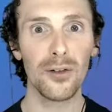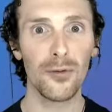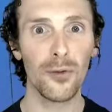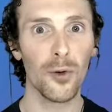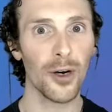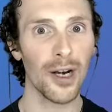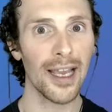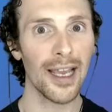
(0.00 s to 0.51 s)

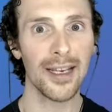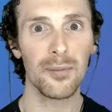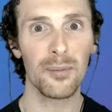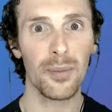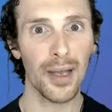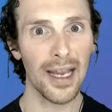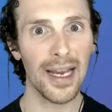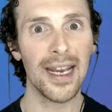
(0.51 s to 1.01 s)
for like
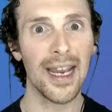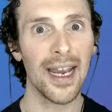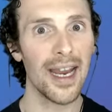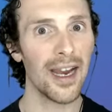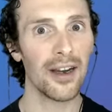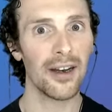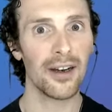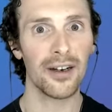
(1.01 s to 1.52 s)
black
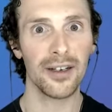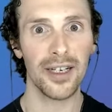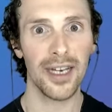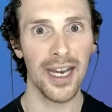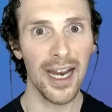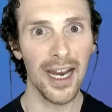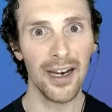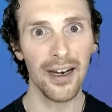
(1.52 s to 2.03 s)
hair
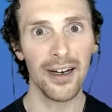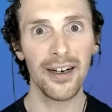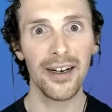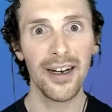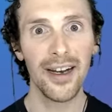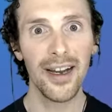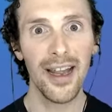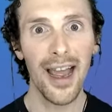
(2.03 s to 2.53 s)
care.
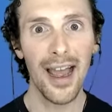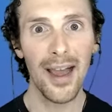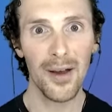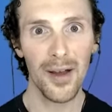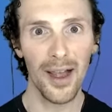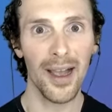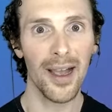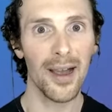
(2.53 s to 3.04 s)

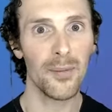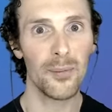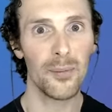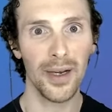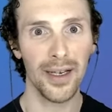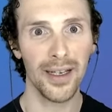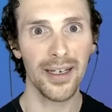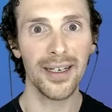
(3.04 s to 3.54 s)
Yeah.
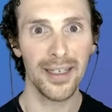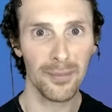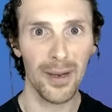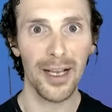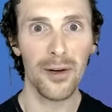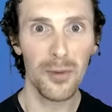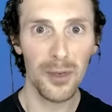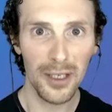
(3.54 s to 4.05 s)
But in the
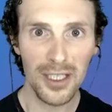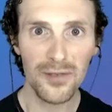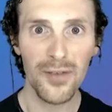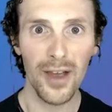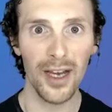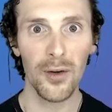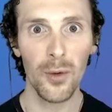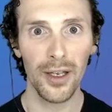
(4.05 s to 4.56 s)
black community, it's
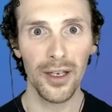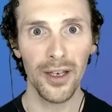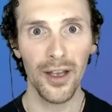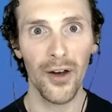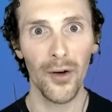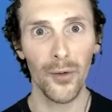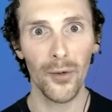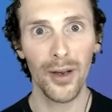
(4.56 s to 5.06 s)
very well
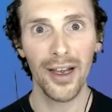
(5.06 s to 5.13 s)
known.